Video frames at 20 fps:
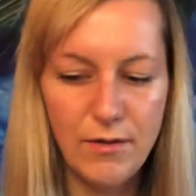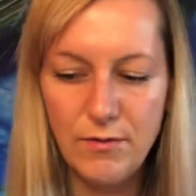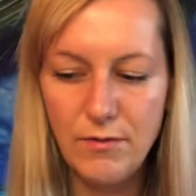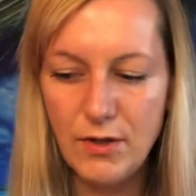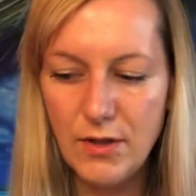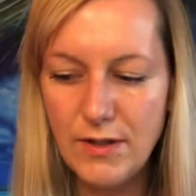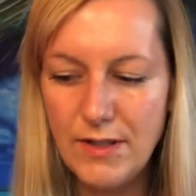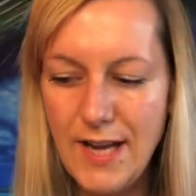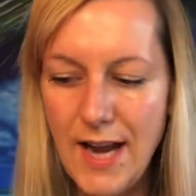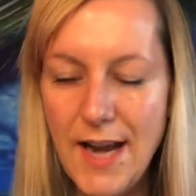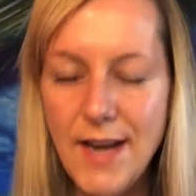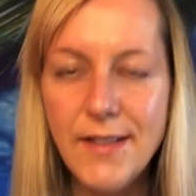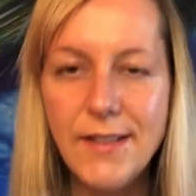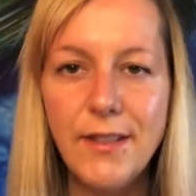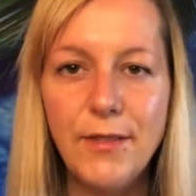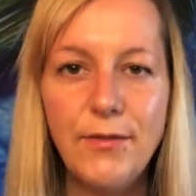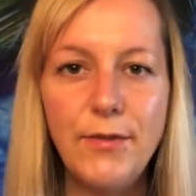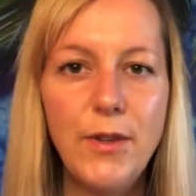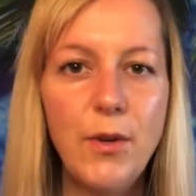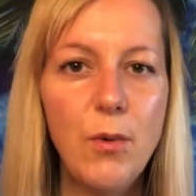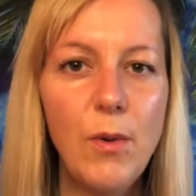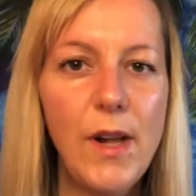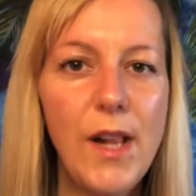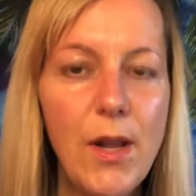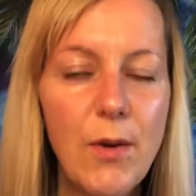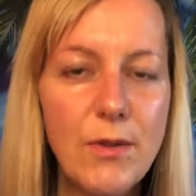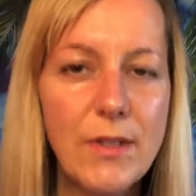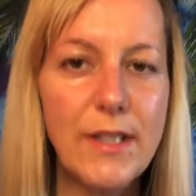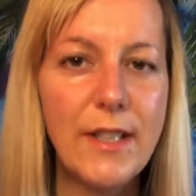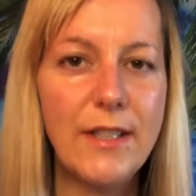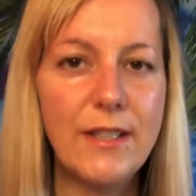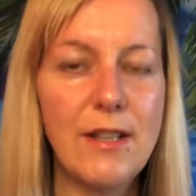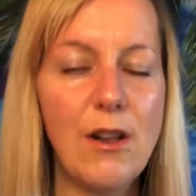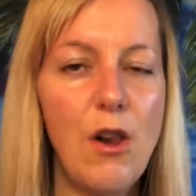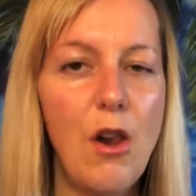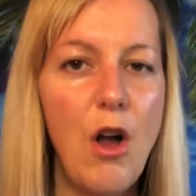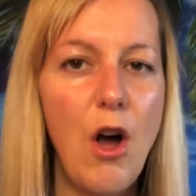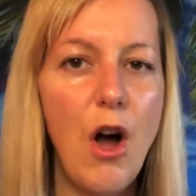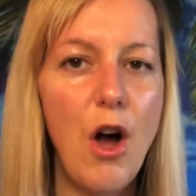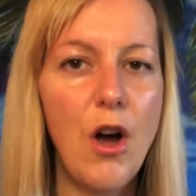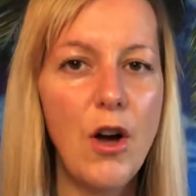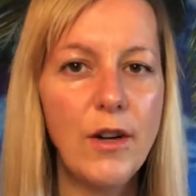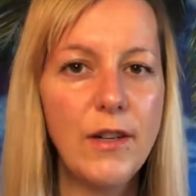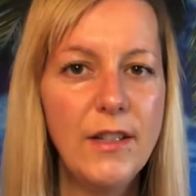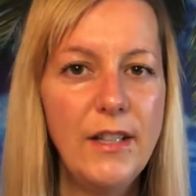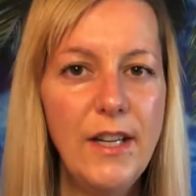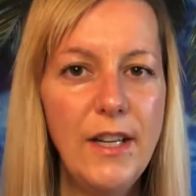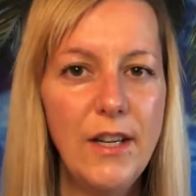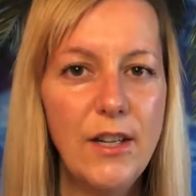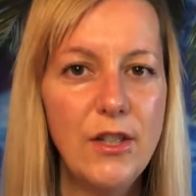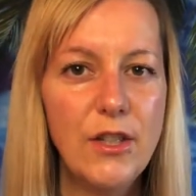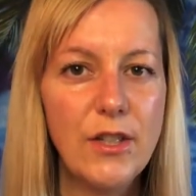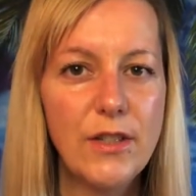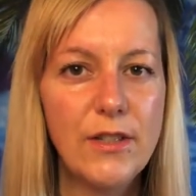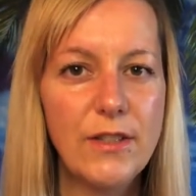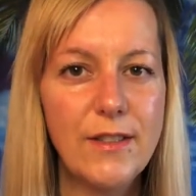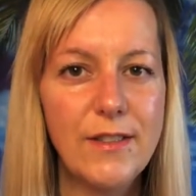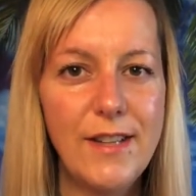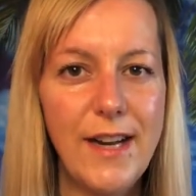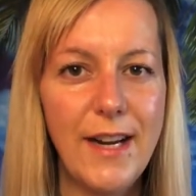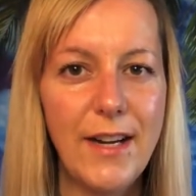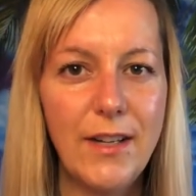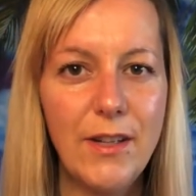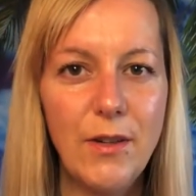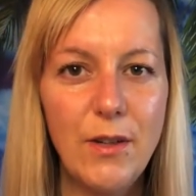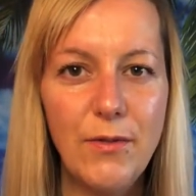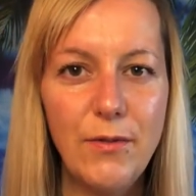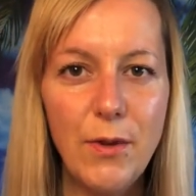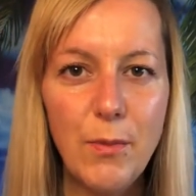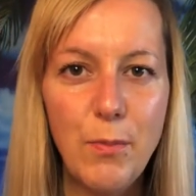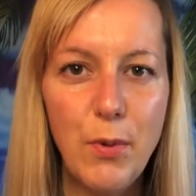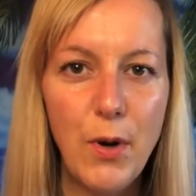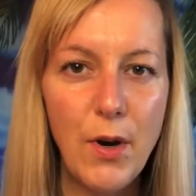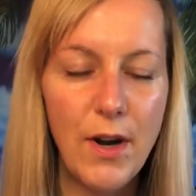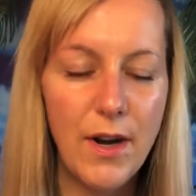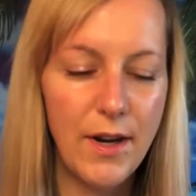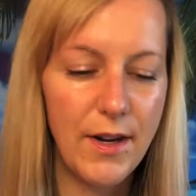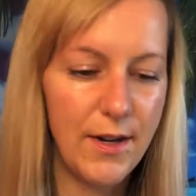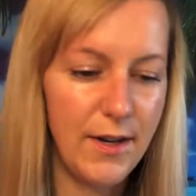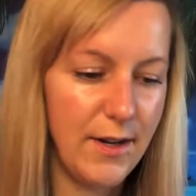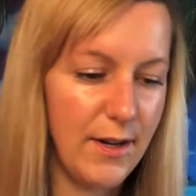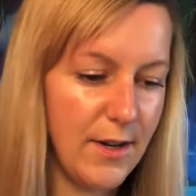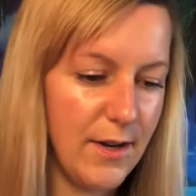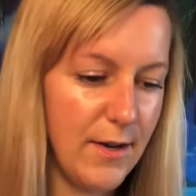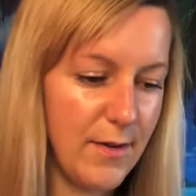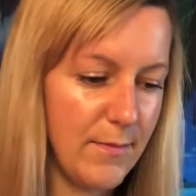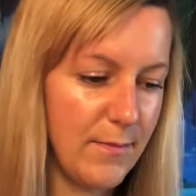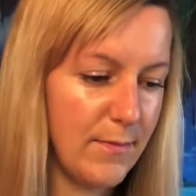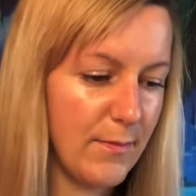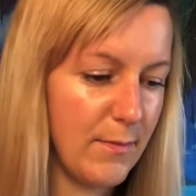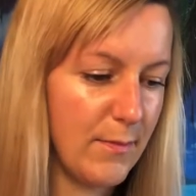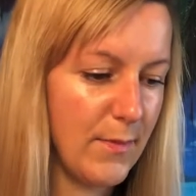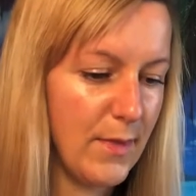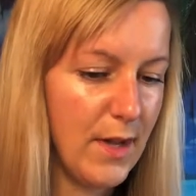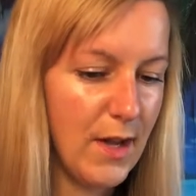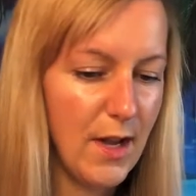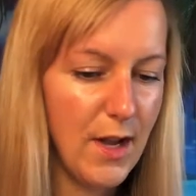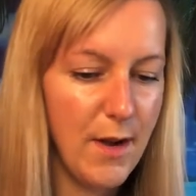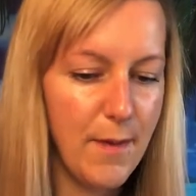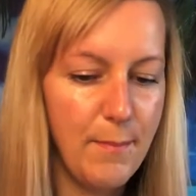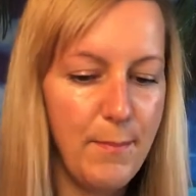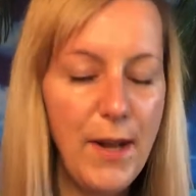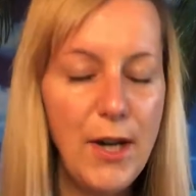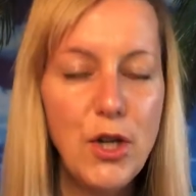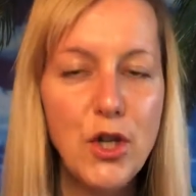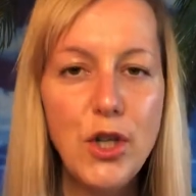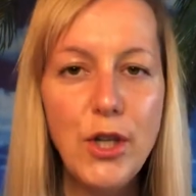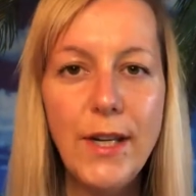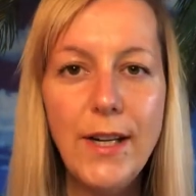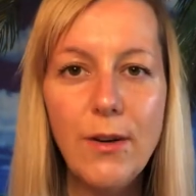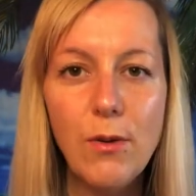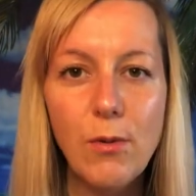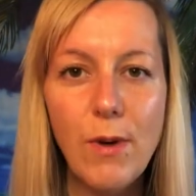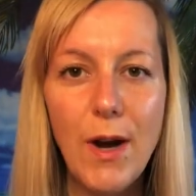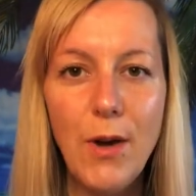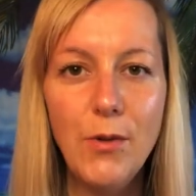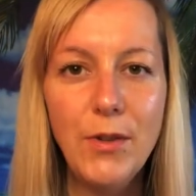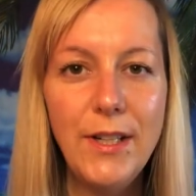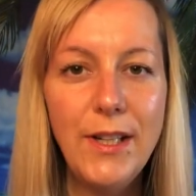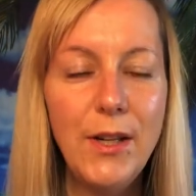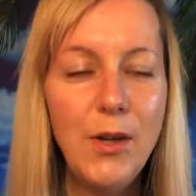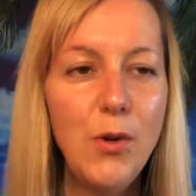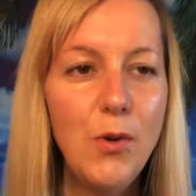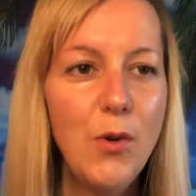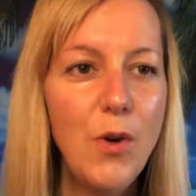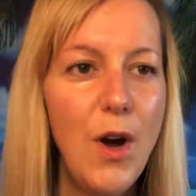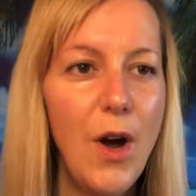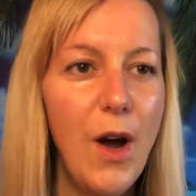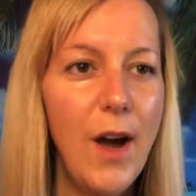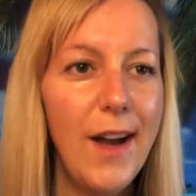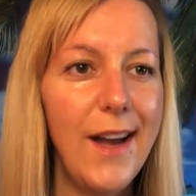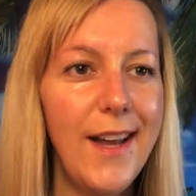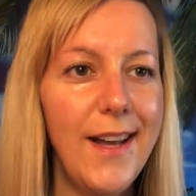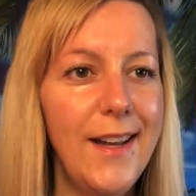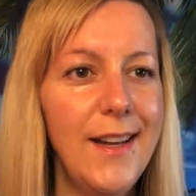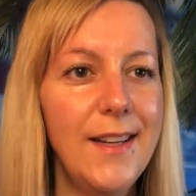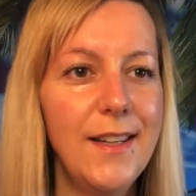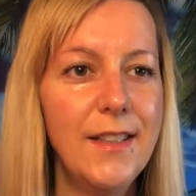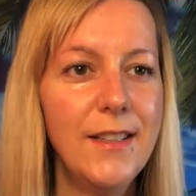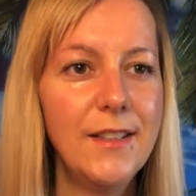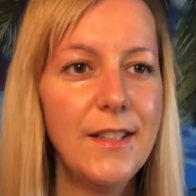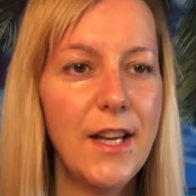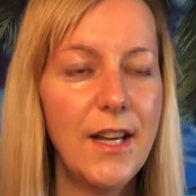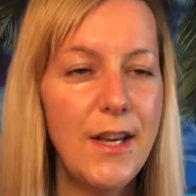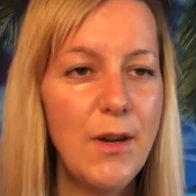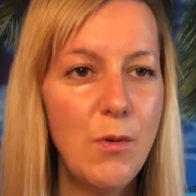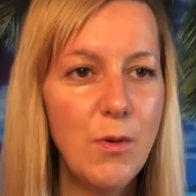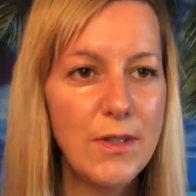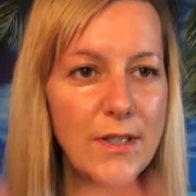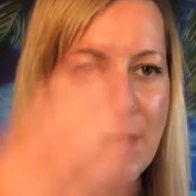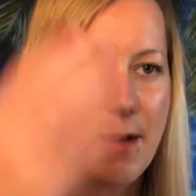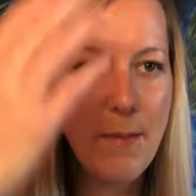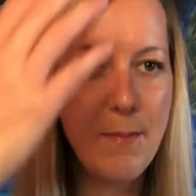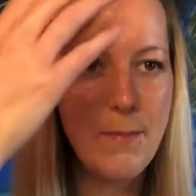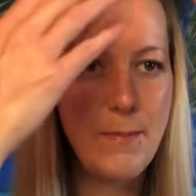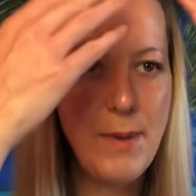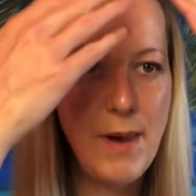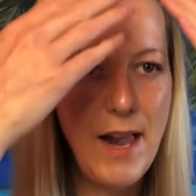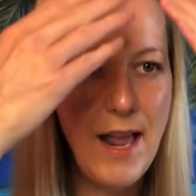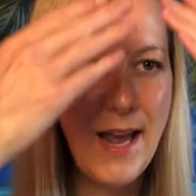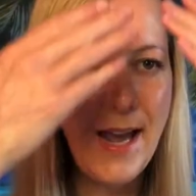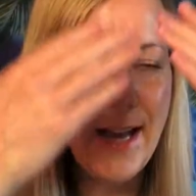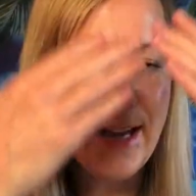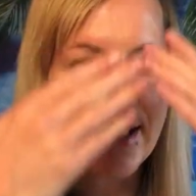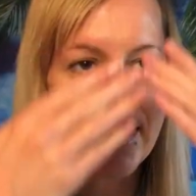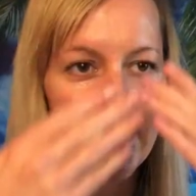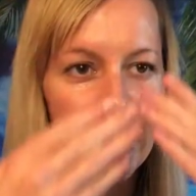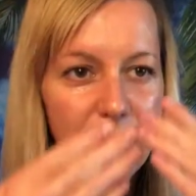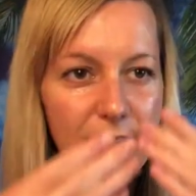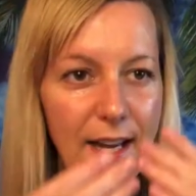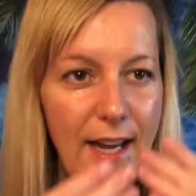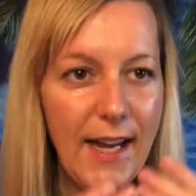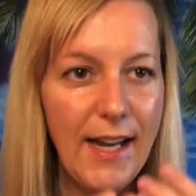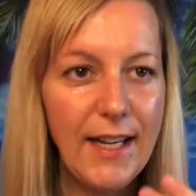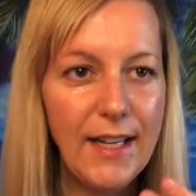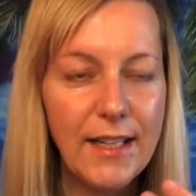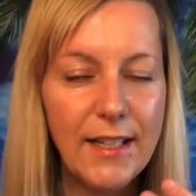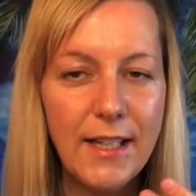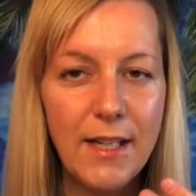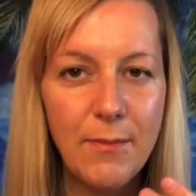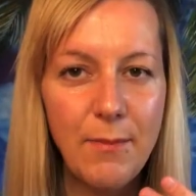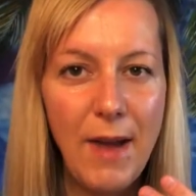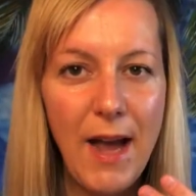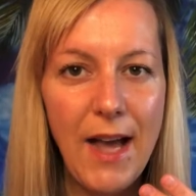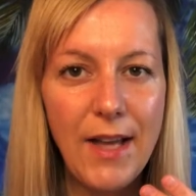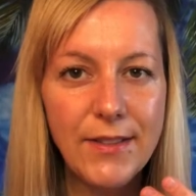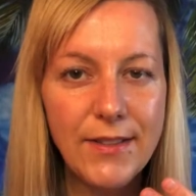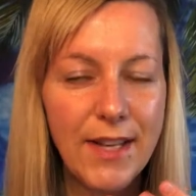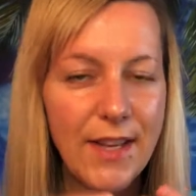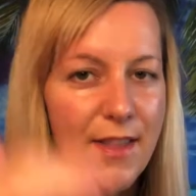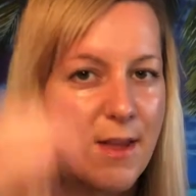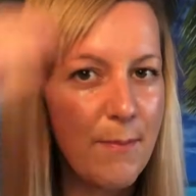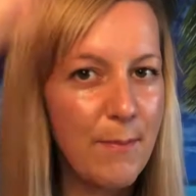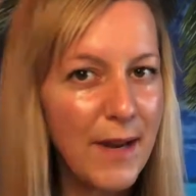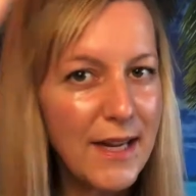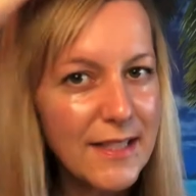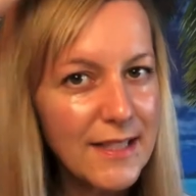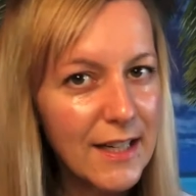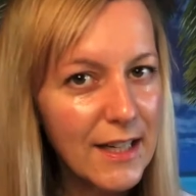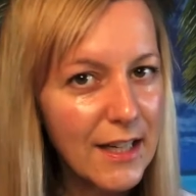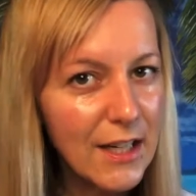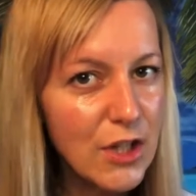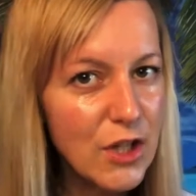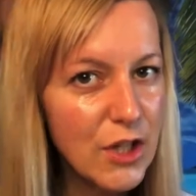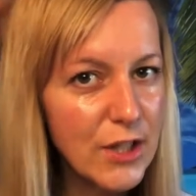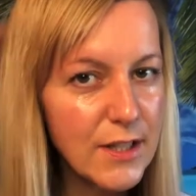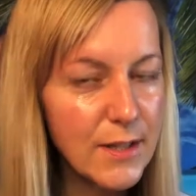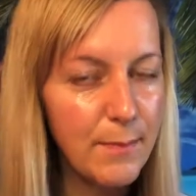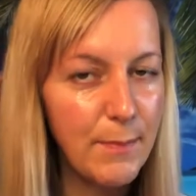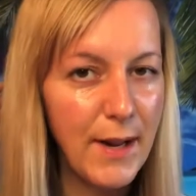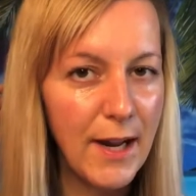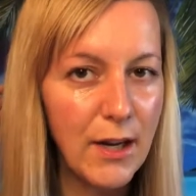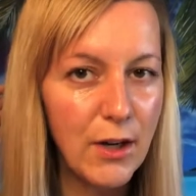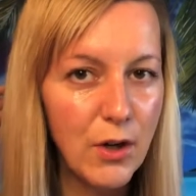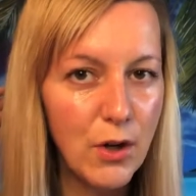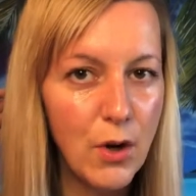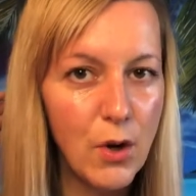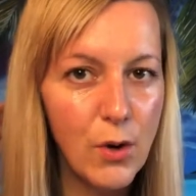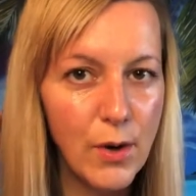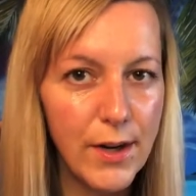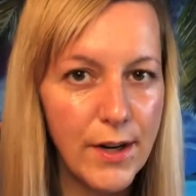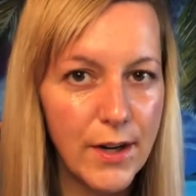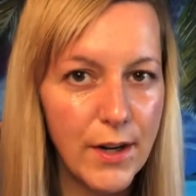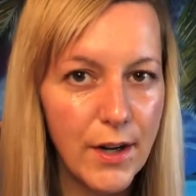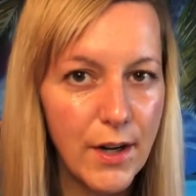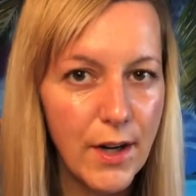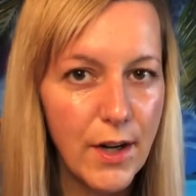tent, if you will. It was this long, just like if you put a bed sheet around you, and it was a black alien mask, and then basically just a pink hood.